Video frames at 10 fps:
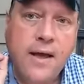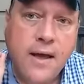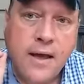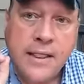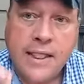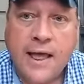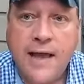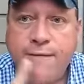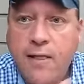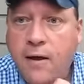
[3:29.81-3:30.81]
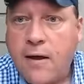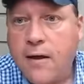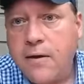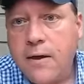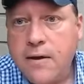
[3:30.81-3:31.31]
a
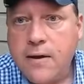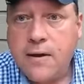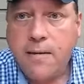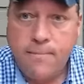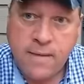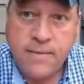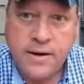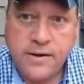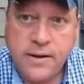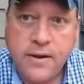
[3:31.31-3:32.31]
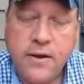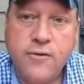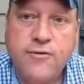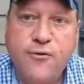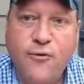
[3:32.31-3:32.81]
lifelong commitment
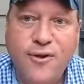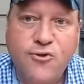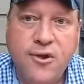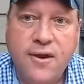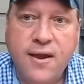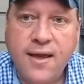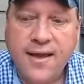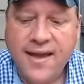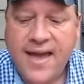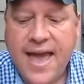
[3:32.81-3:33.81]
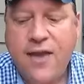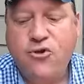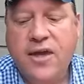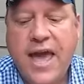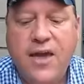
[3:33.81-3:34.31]
to Christian
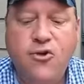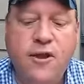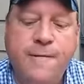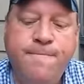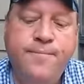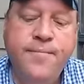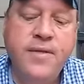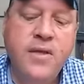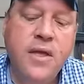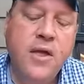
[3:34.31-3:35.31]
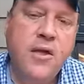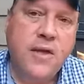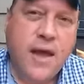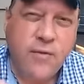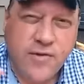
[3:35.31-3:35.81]
education.
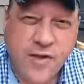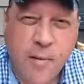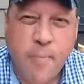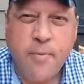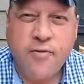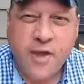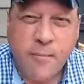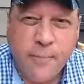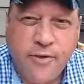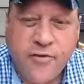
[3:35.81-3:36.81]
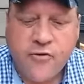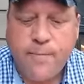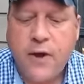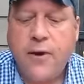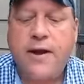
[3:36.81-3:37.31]
I would sum up the
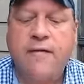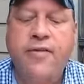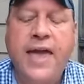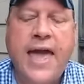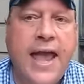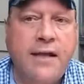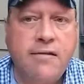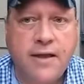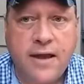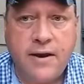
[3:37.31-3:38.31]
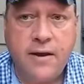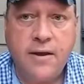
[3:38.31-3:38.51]
spirit of the Anglican